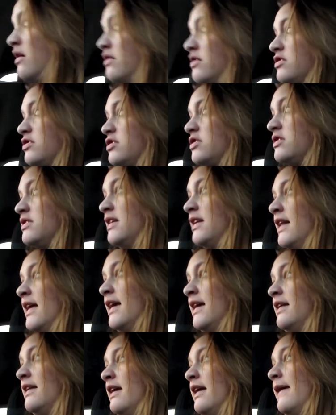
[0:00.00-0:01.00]
Oh, it's just a
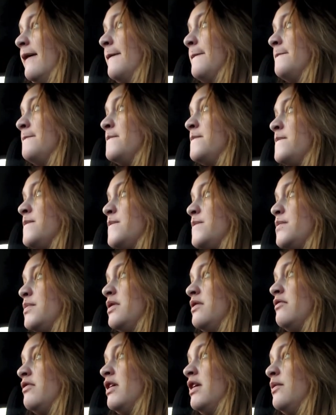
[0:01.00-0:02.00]
lady.
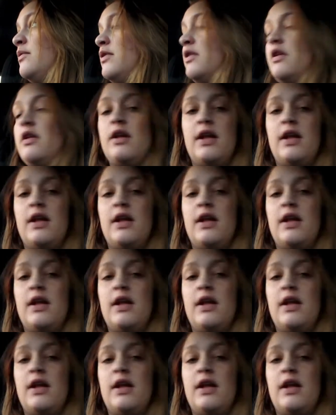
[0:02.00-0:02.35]
But it really would